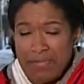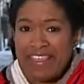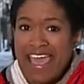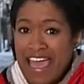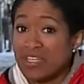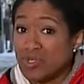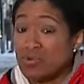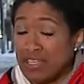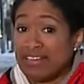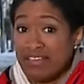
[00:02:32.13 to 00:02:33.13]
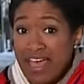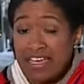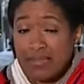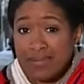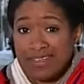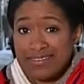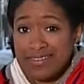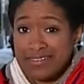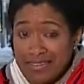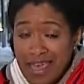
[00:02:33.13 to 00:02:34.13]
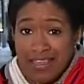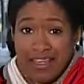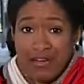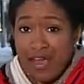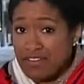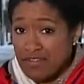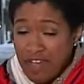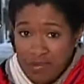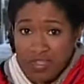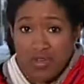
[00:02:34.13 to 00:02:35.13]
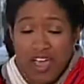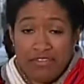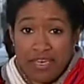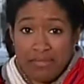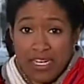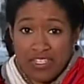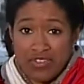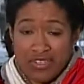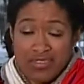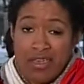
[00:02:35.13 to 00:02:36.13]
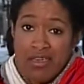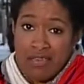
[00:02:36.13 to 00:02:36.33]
but they actually like it because they say they don't have to fight with traffic and pedestrians.